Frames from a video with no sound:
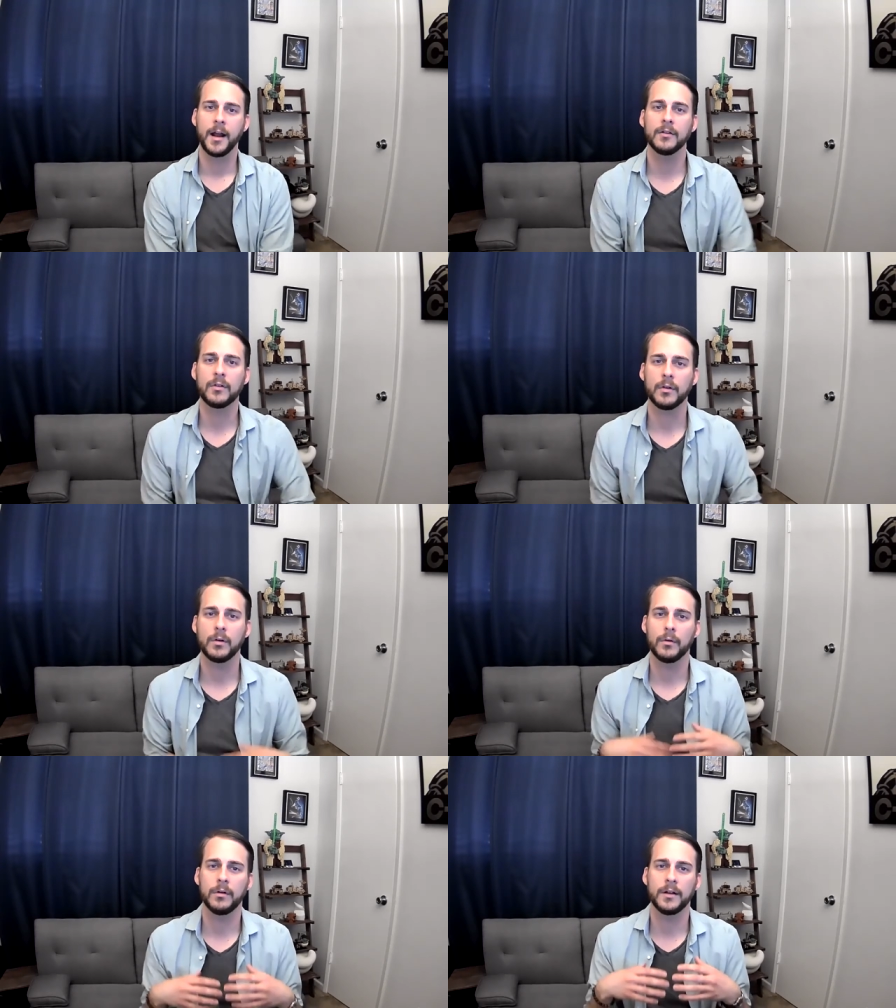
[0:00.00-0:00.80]
And
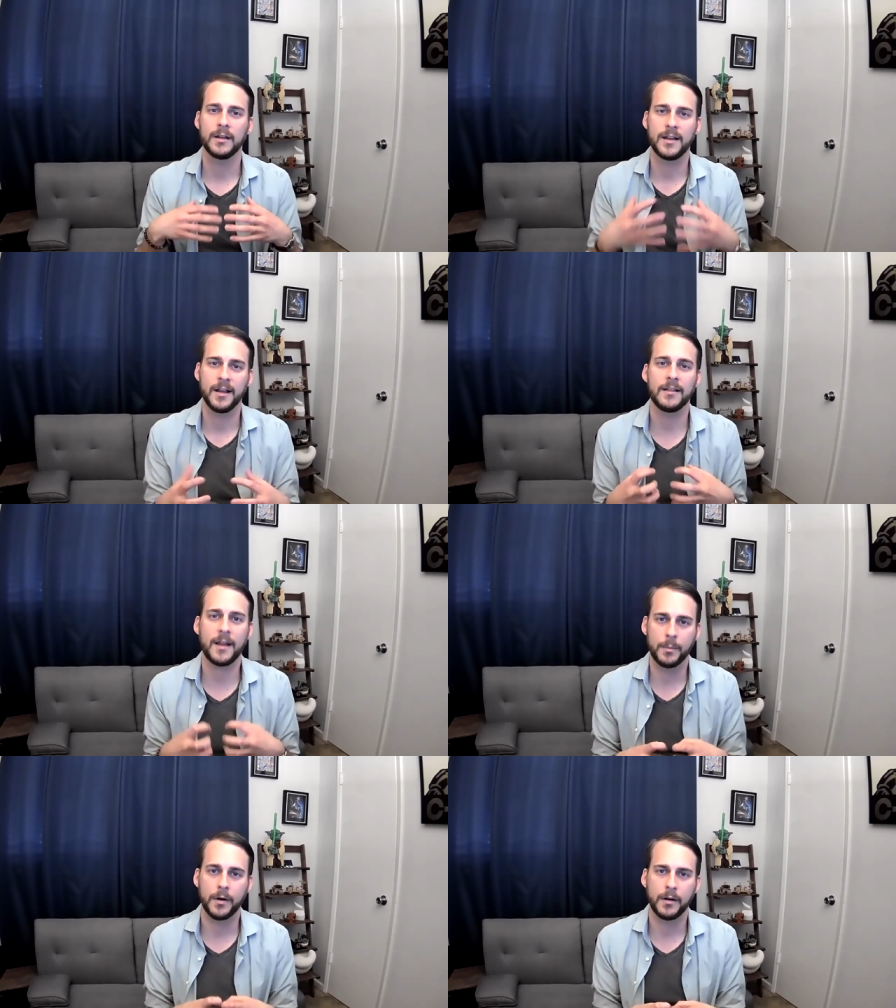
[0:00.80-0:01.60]
so get
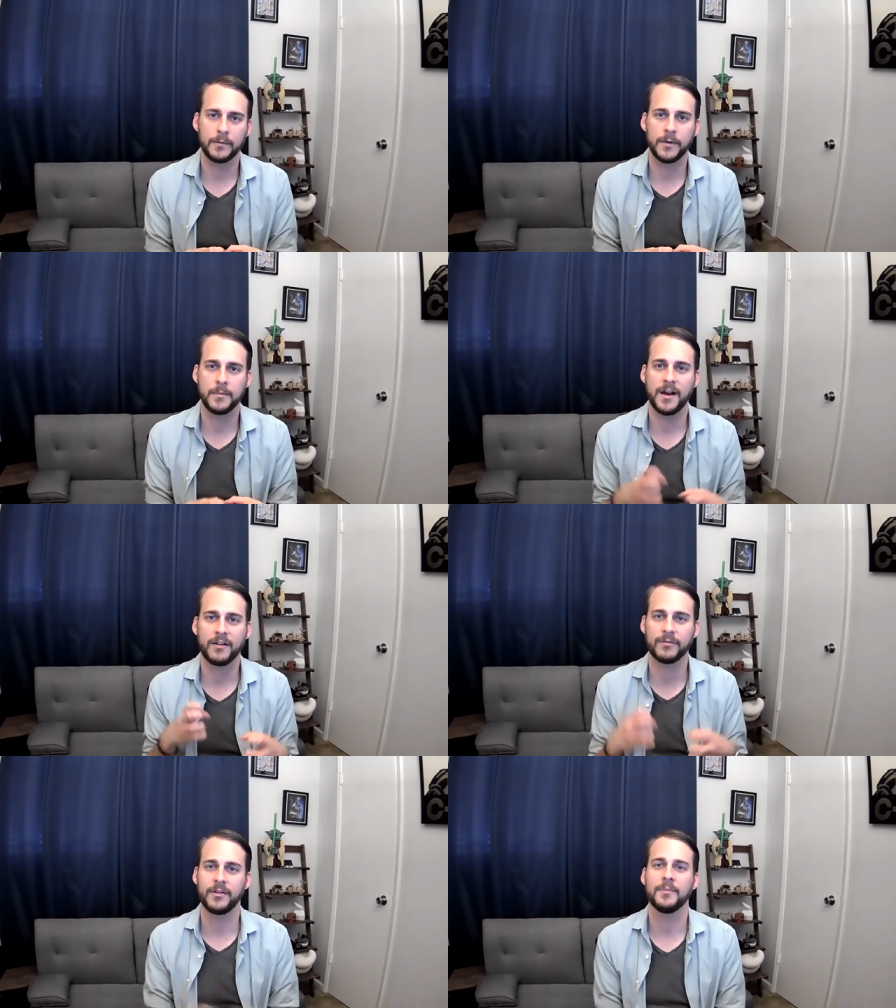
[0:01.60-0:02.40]
that product
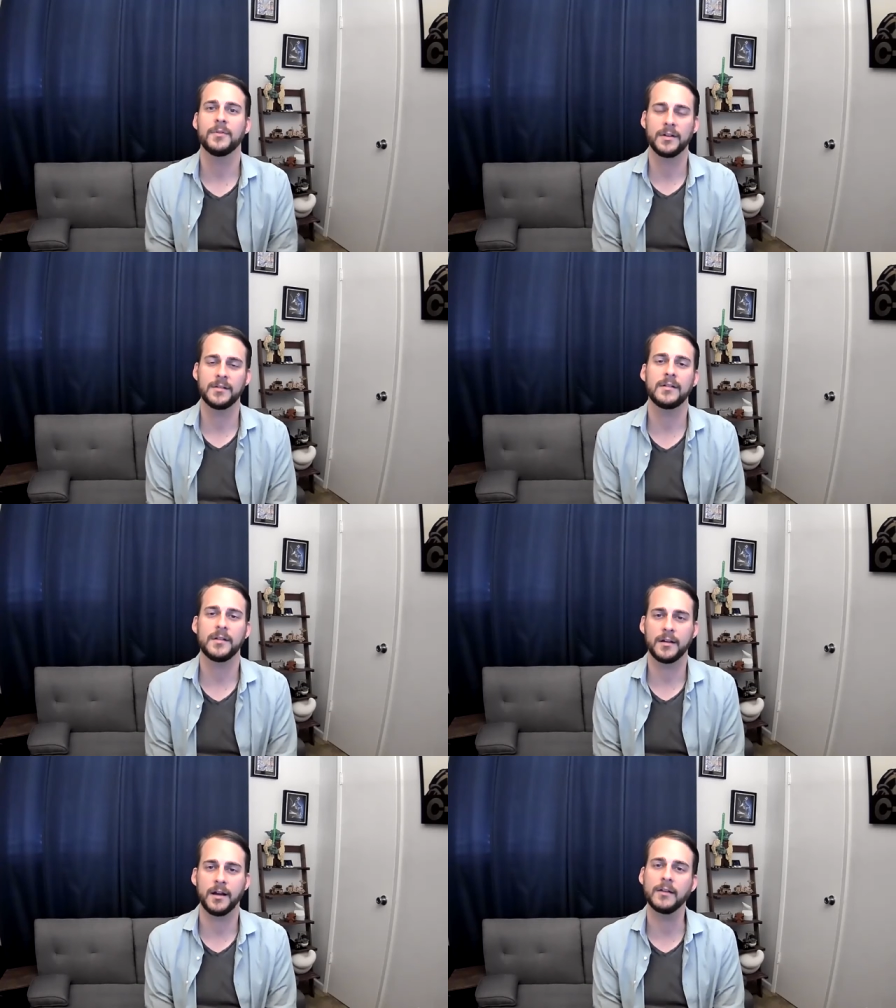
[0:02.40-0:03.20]
feedback from your
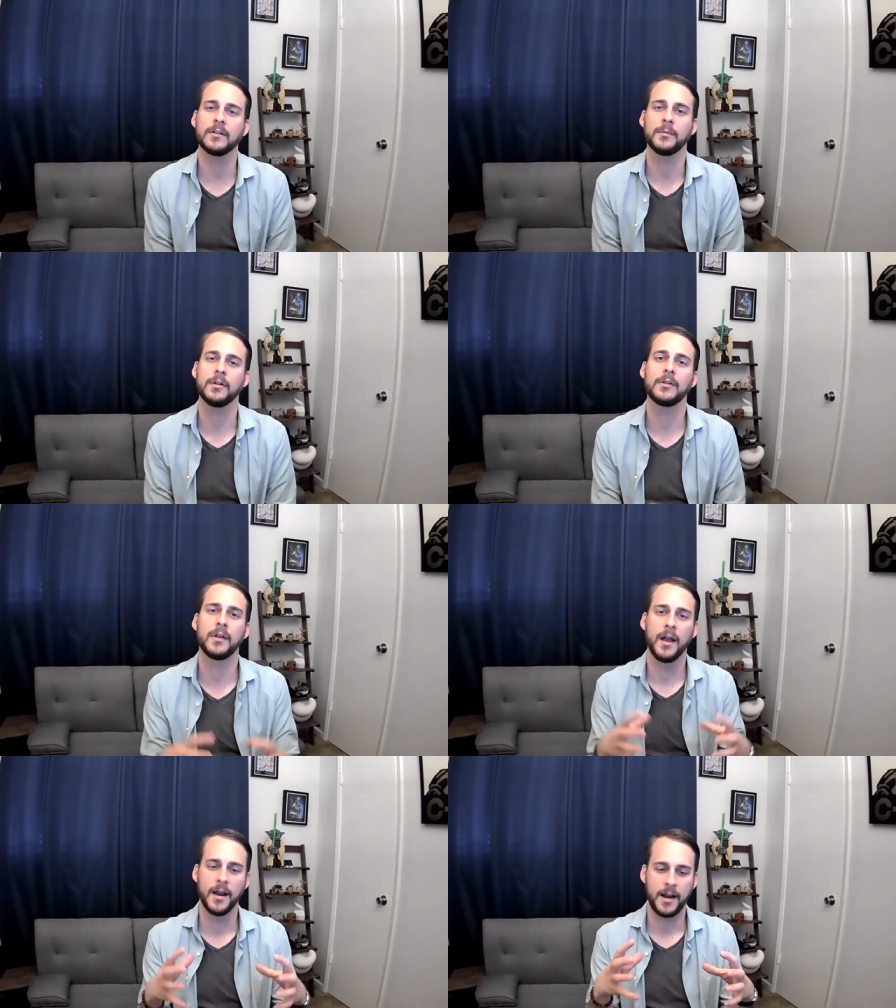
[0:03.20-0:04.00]
existing customers.